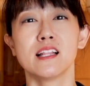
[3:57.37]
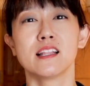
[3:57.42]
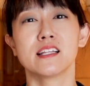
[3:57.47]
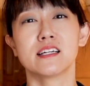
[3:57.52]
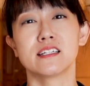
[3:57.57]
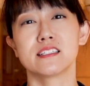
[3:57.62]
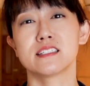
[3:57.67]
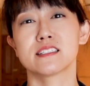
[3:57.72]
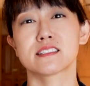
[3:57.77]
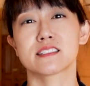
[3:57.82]

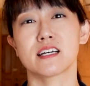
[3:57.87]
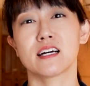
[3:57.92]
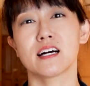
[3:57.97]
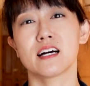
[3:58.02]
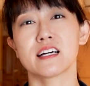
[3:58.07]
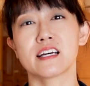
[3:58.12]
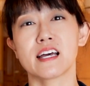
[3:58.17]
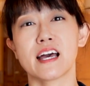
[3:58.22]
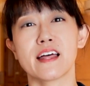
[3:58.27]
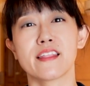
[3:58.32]
learners
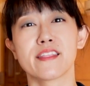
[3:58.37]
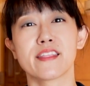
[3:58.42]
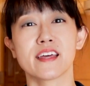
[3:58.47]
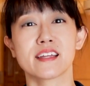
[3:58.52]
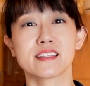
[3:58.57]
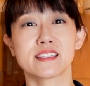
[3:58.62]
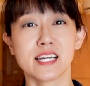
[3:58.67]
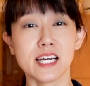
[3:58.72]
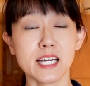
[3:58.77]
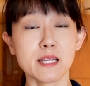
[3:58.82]
are at
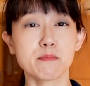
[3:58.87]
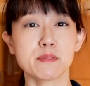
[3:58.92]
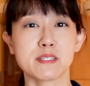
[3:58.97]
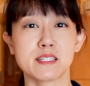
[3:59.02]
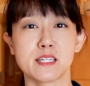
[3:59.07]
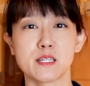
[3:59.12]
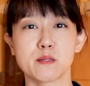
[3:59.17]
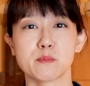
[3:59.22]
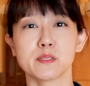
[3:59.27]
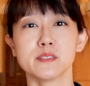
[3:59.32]
their times
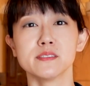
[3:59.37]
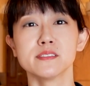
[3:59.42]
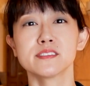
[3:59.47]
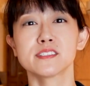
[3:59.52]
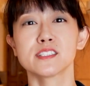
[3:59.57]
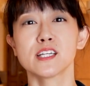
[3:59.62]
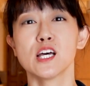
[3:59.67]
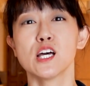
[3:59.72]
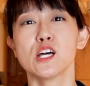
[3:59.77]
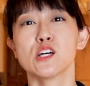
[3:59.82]

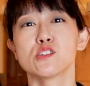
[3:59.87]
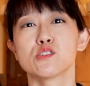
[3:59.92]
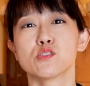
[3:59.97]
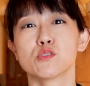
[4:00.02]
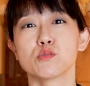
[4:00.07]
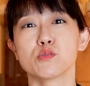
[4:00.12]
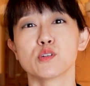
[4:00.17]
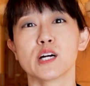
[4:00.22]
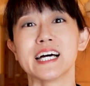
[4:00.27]
tables, to